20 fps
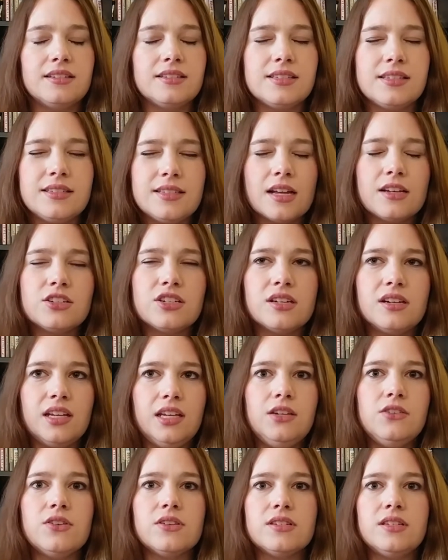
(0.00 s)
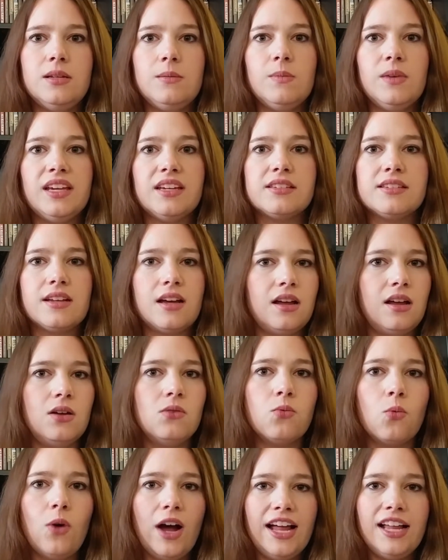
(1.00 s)
such an interesting mix
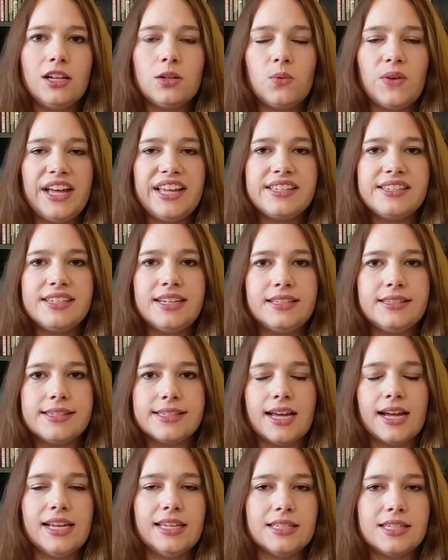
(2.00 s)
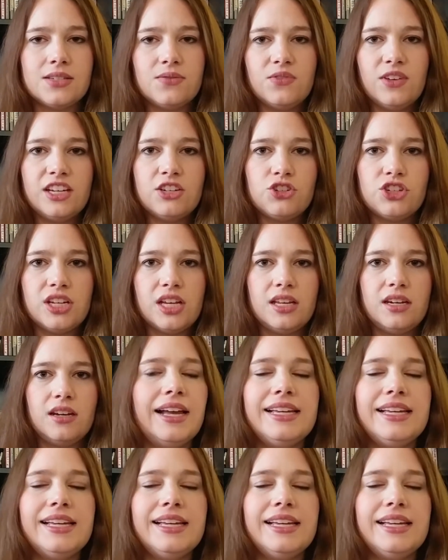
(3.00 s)
of Wild West and science fiction.